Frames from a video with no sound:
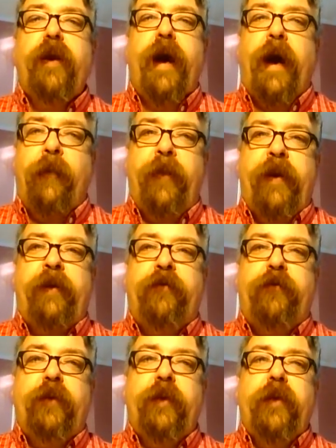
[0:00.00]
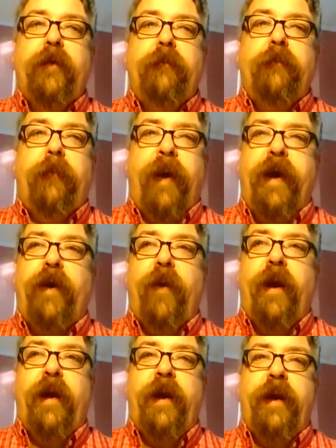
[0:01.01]
hominids
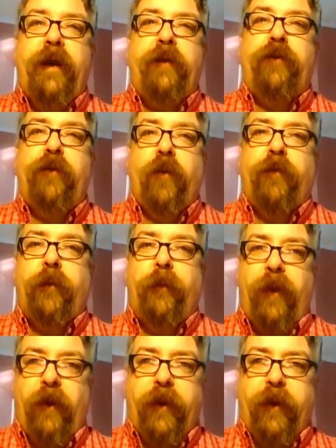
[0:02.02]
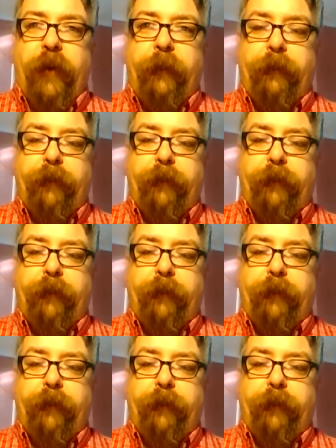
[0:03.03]
migrating into North America.